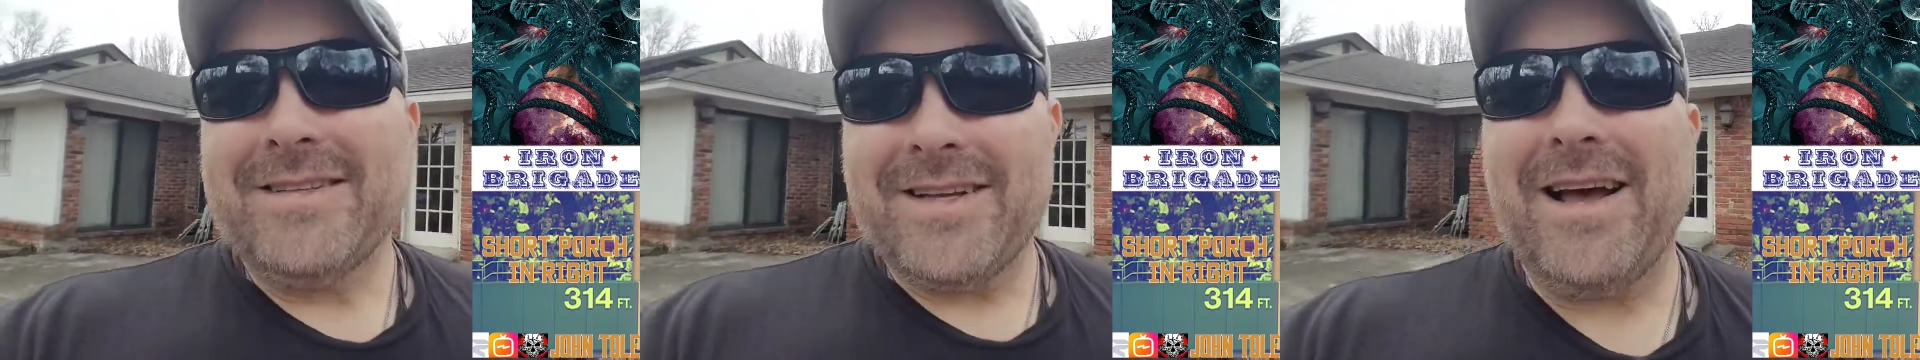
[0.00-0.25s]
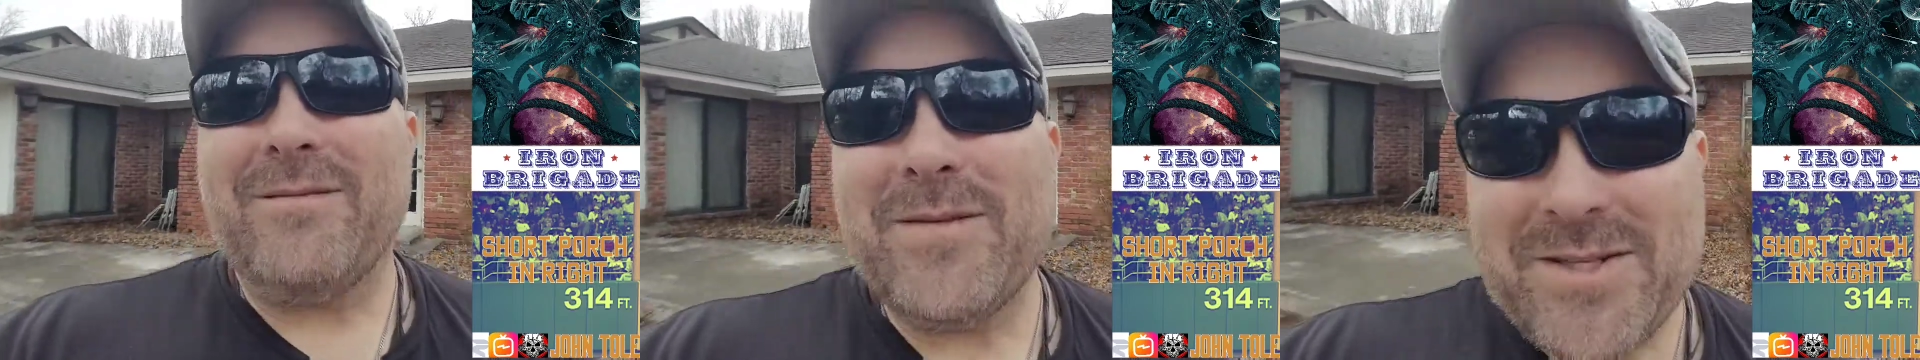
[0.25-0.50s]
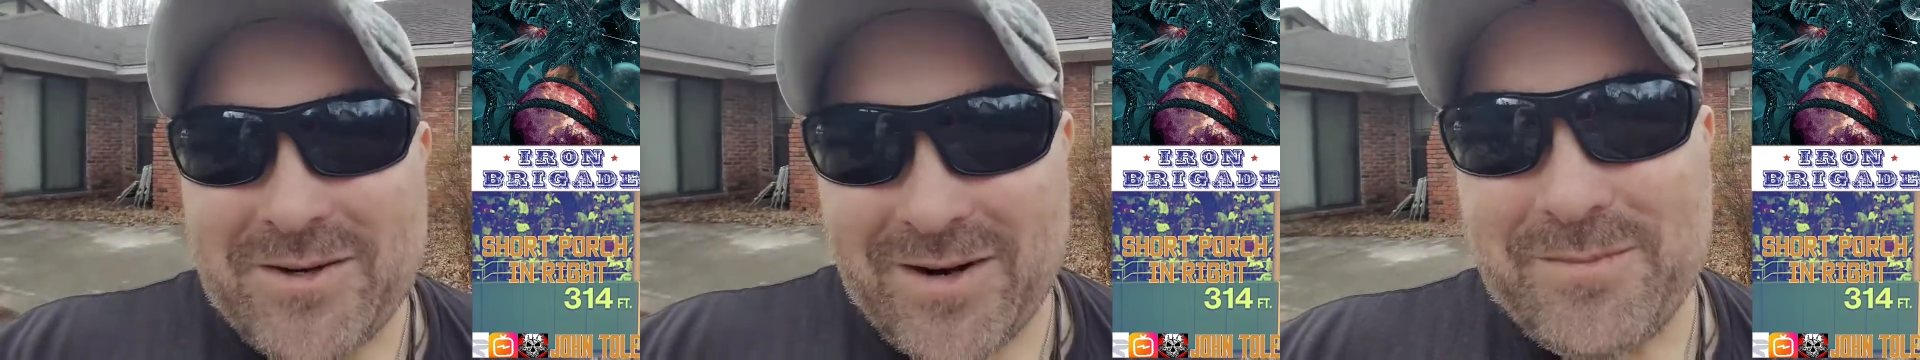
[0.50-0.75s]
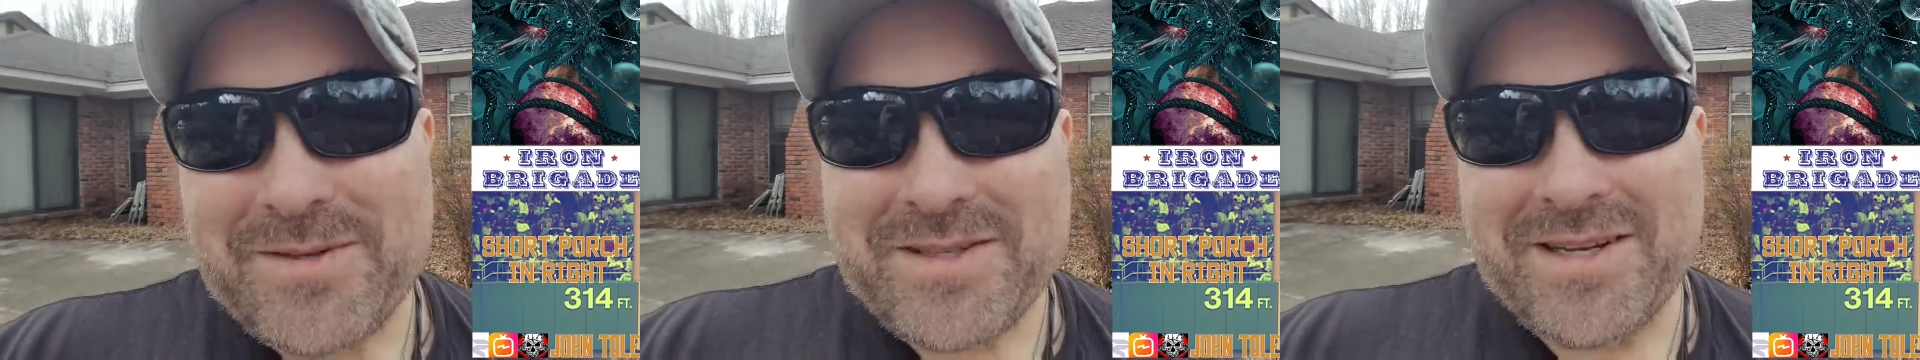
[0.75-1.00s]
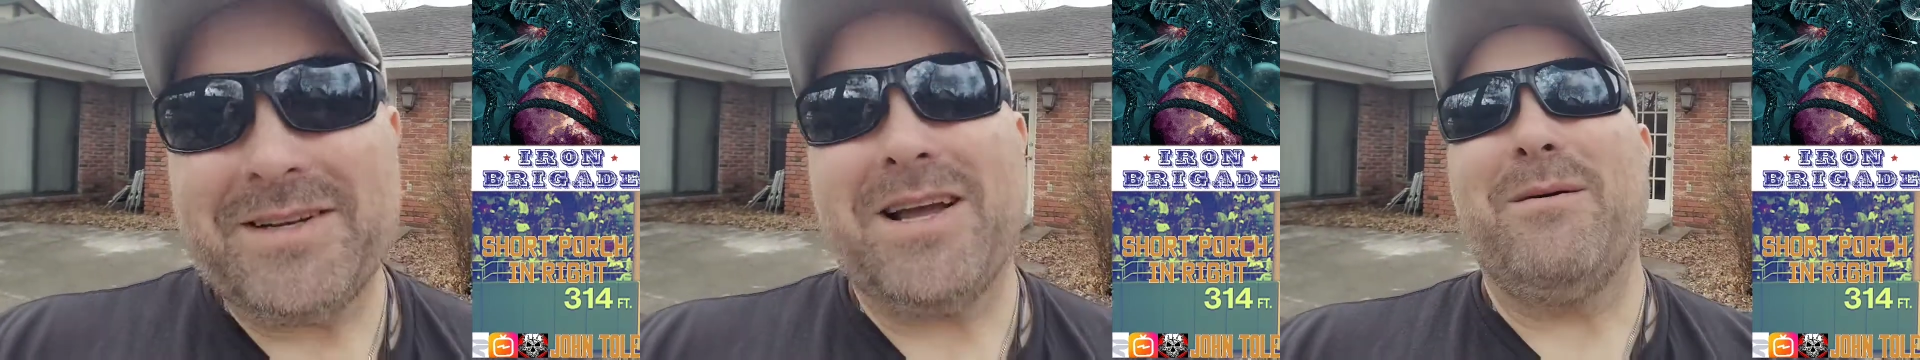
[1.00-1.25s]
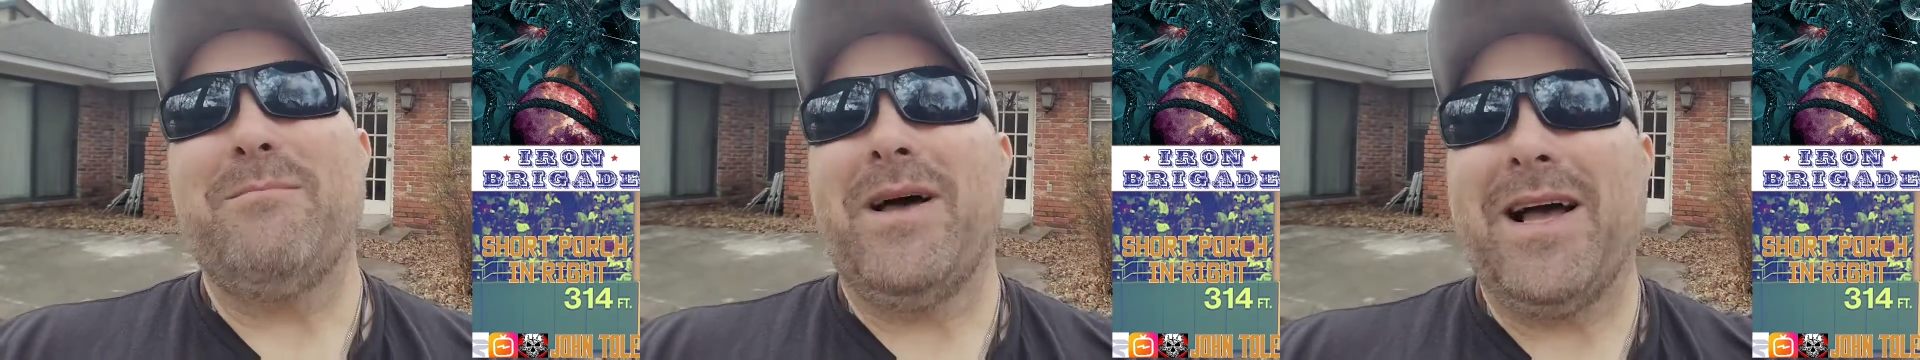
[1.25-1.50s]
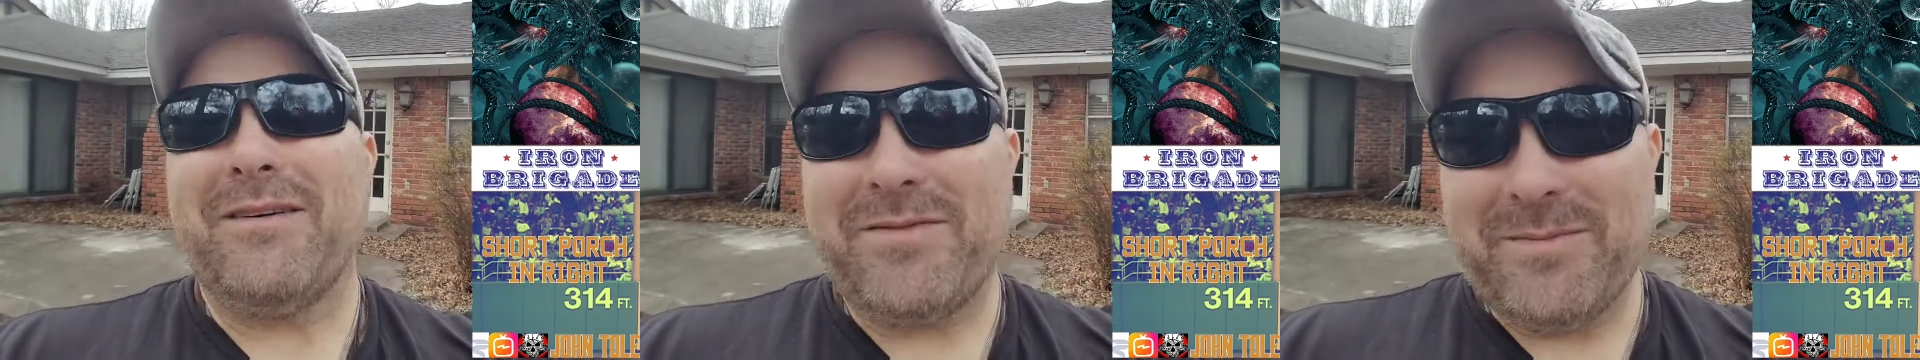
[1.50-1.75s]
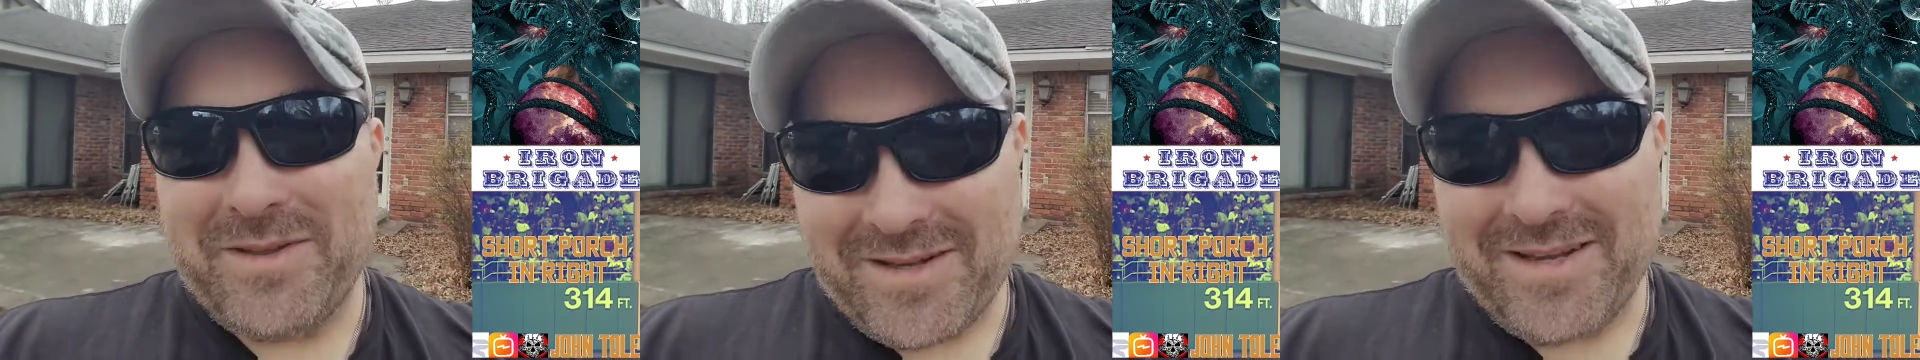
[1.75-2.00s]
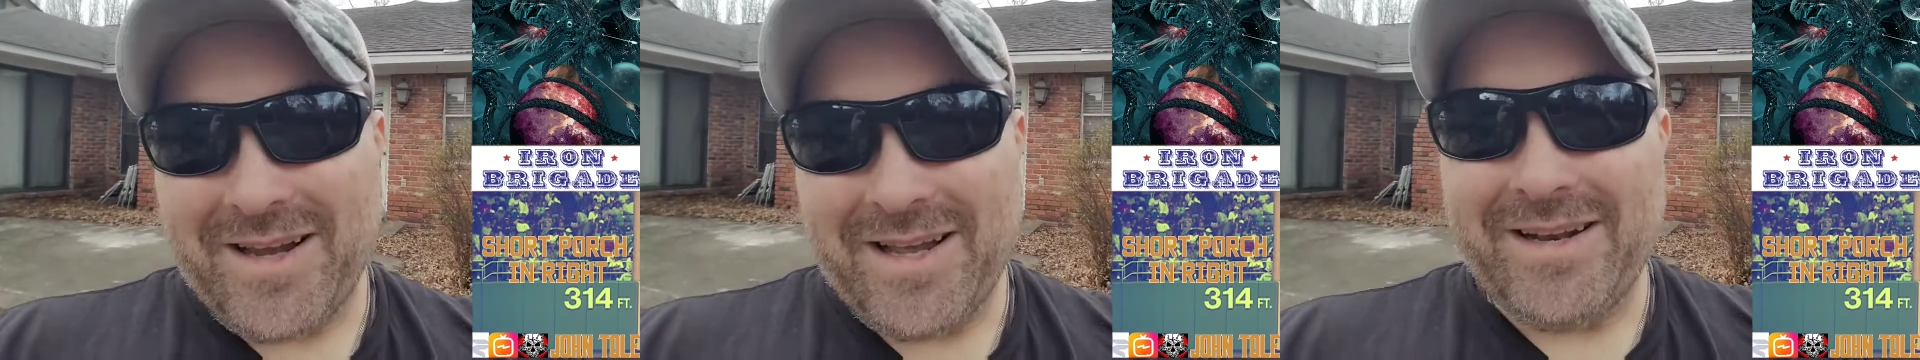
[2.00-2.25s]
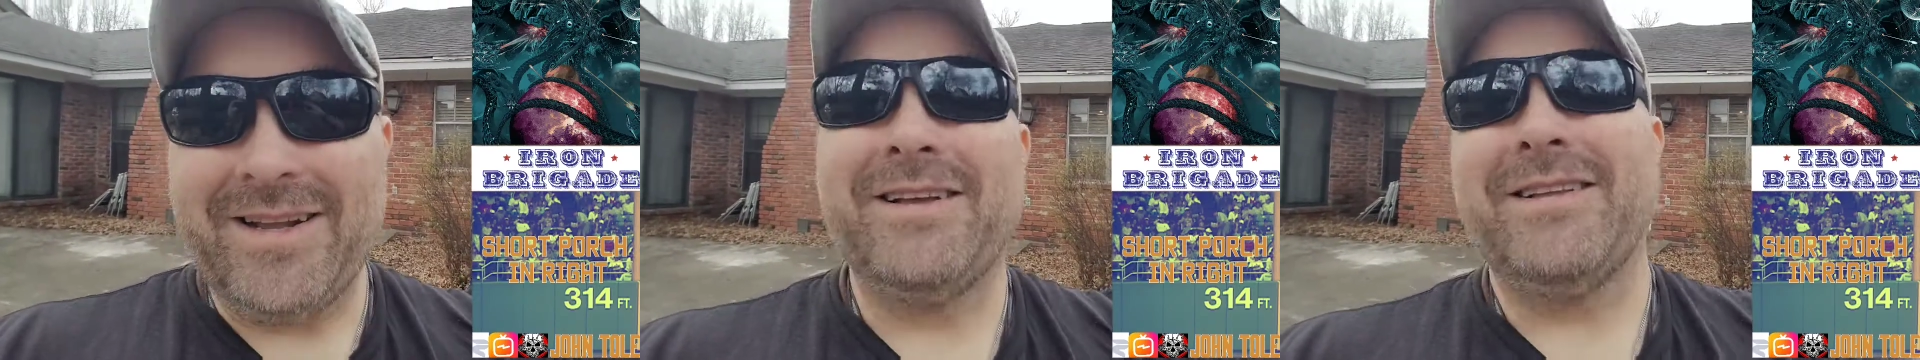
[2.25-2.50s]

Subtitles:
to have Mr. Epstein come back from the dead?